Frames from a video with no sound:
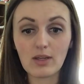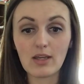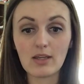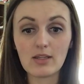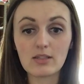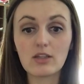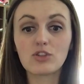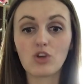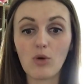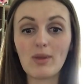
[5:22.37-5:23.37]
is
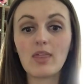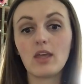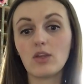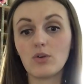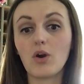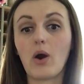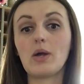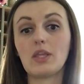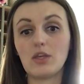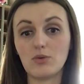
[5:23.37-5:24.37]
show me that you know how
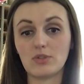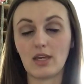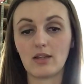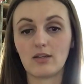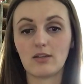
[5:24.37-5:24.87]
to use it.